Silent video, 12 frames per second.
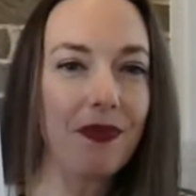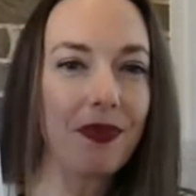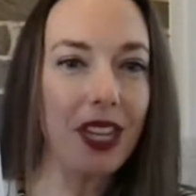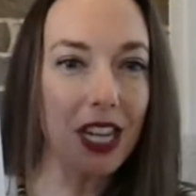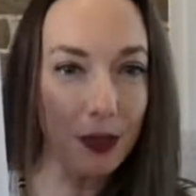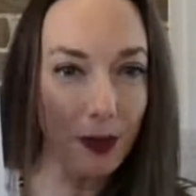
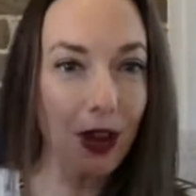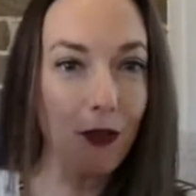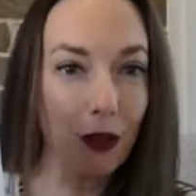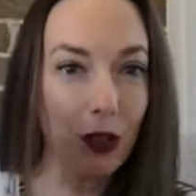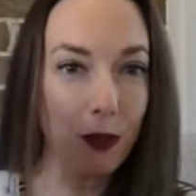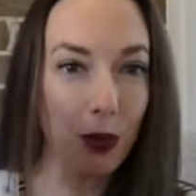is my
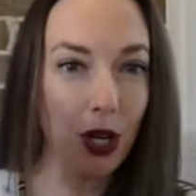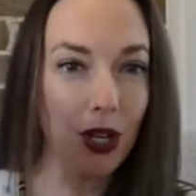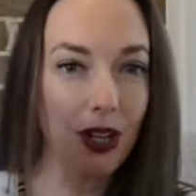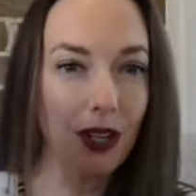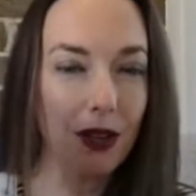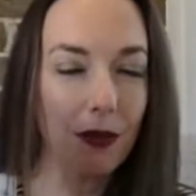first
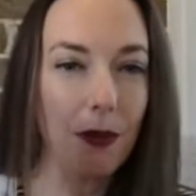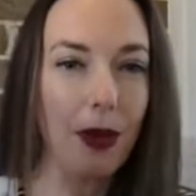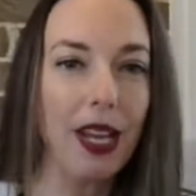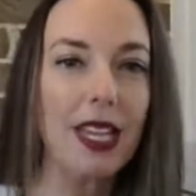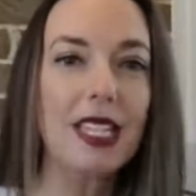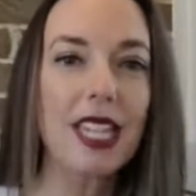book, but my
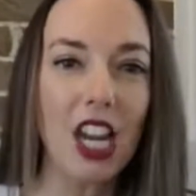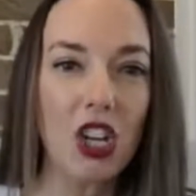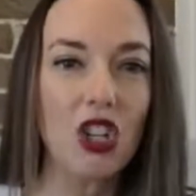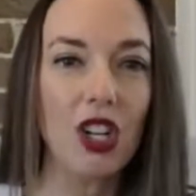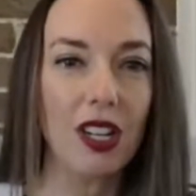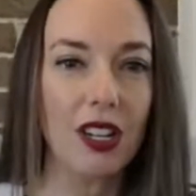
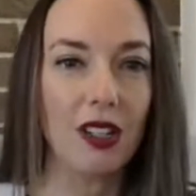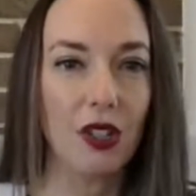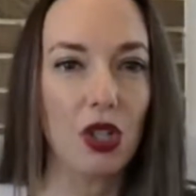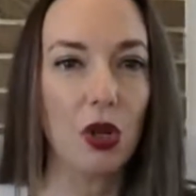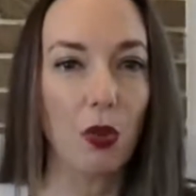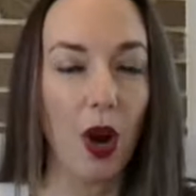intention is
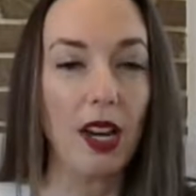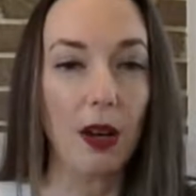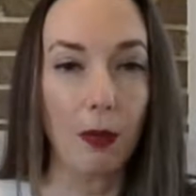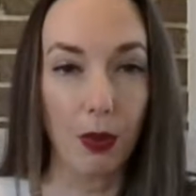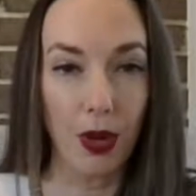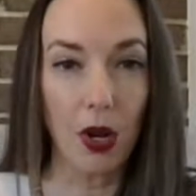to write a
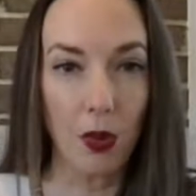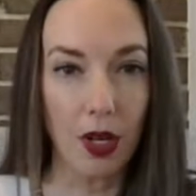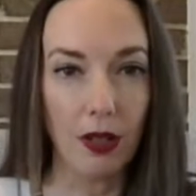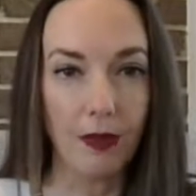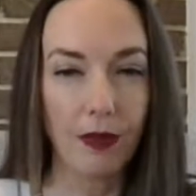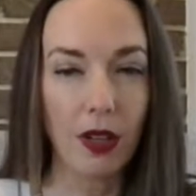
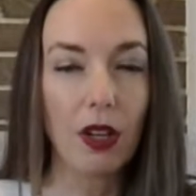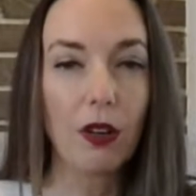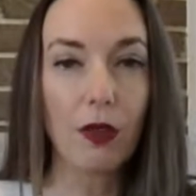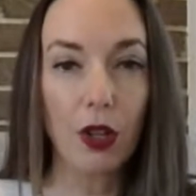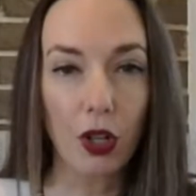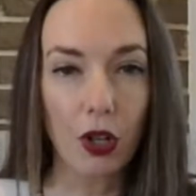prequel
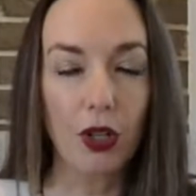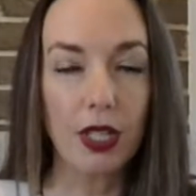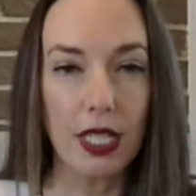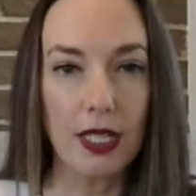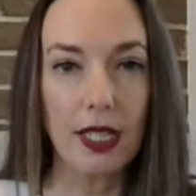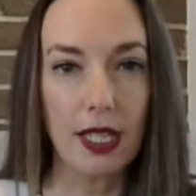for girls
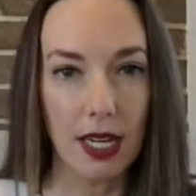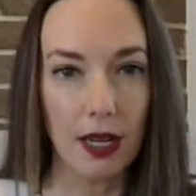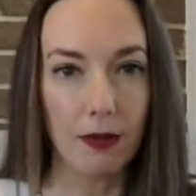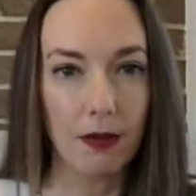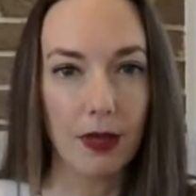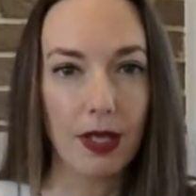in
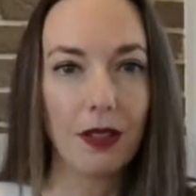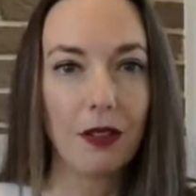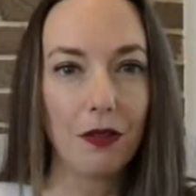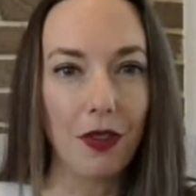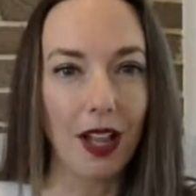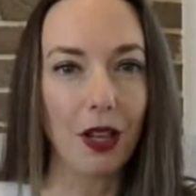STEAM
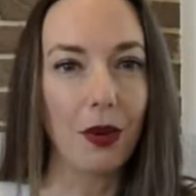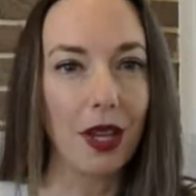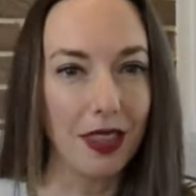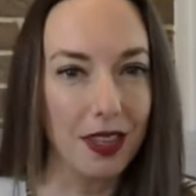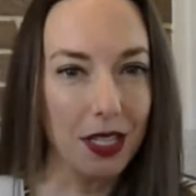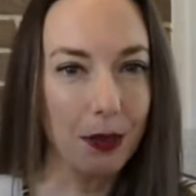
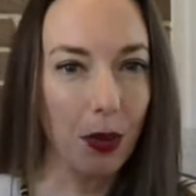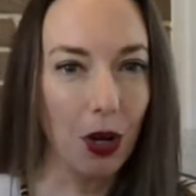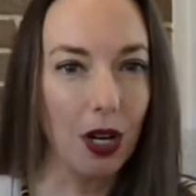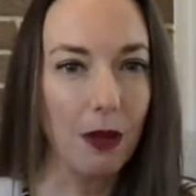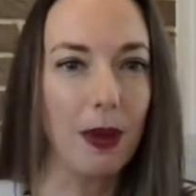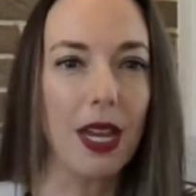following this
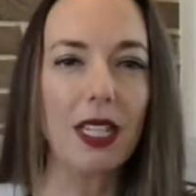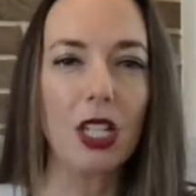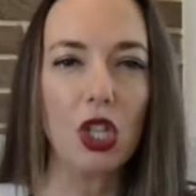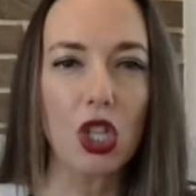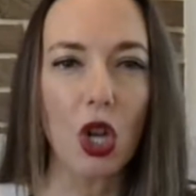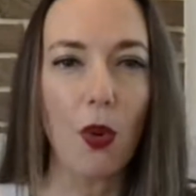book, because
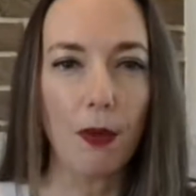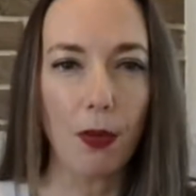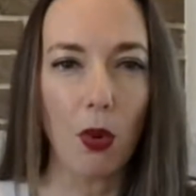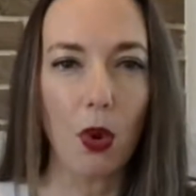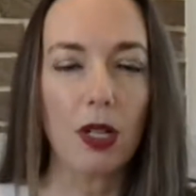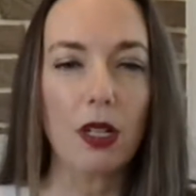it's so
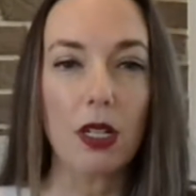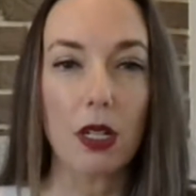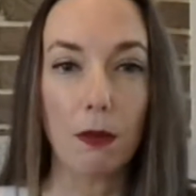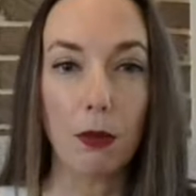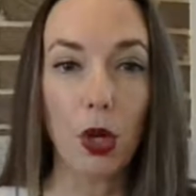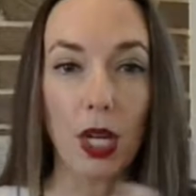important to
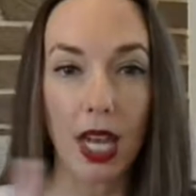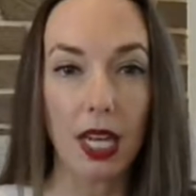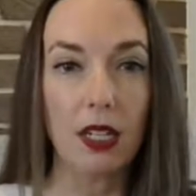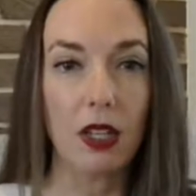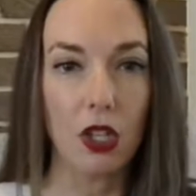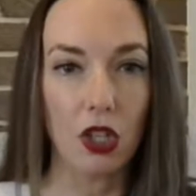
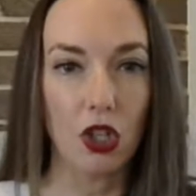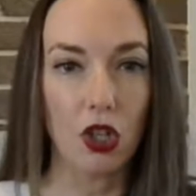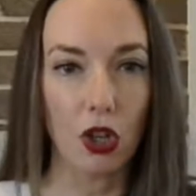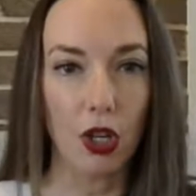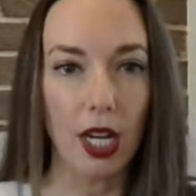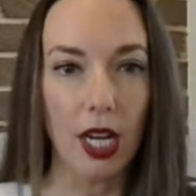bookend this
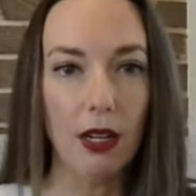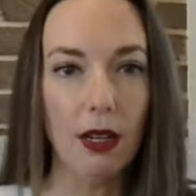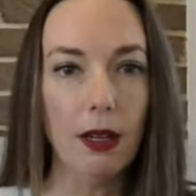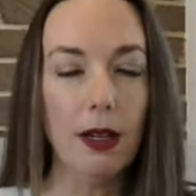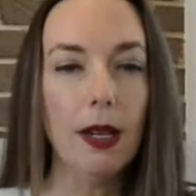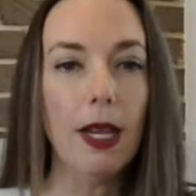journey
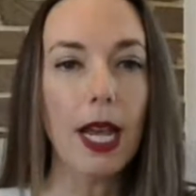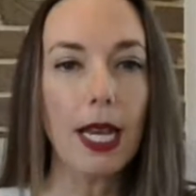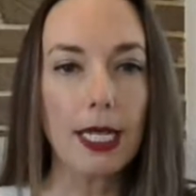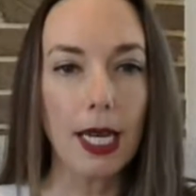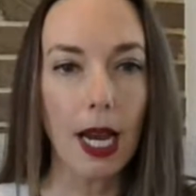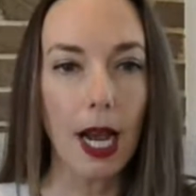and
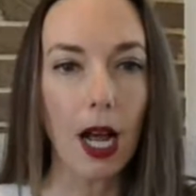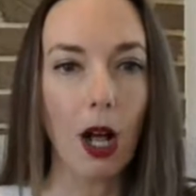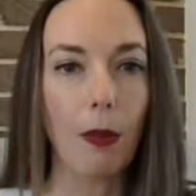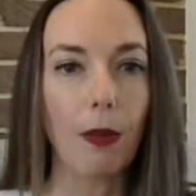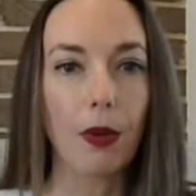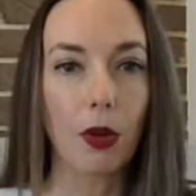to
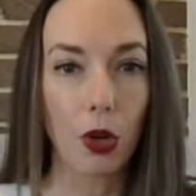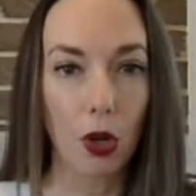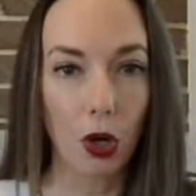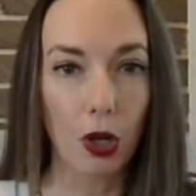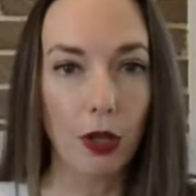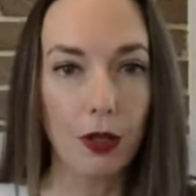help
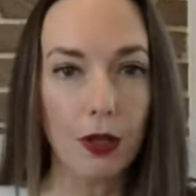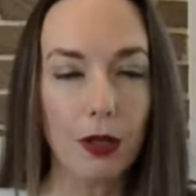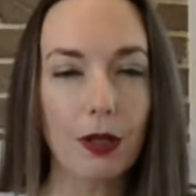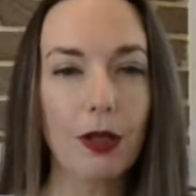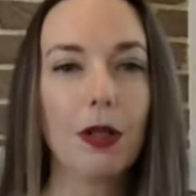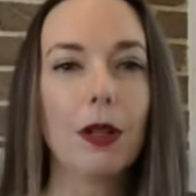girls
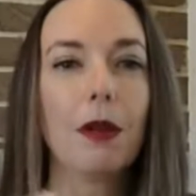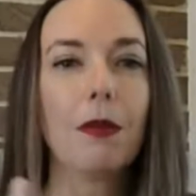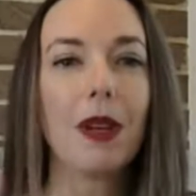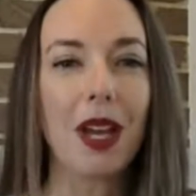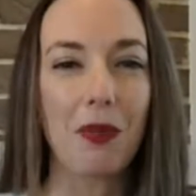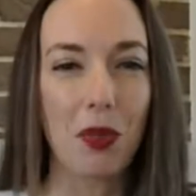
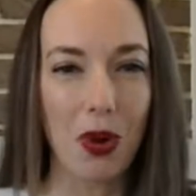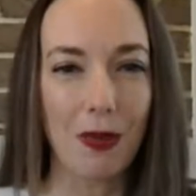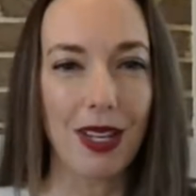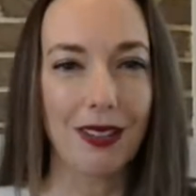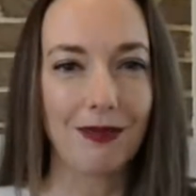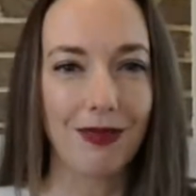become
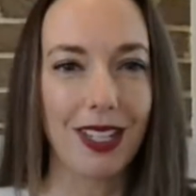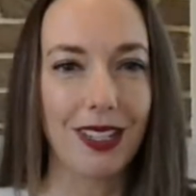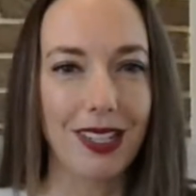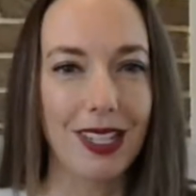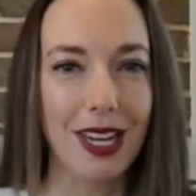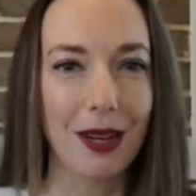women in
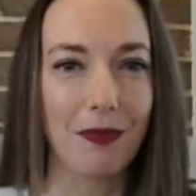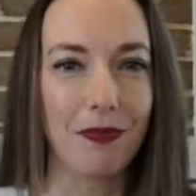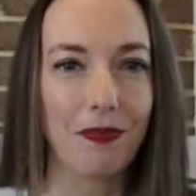STEAM.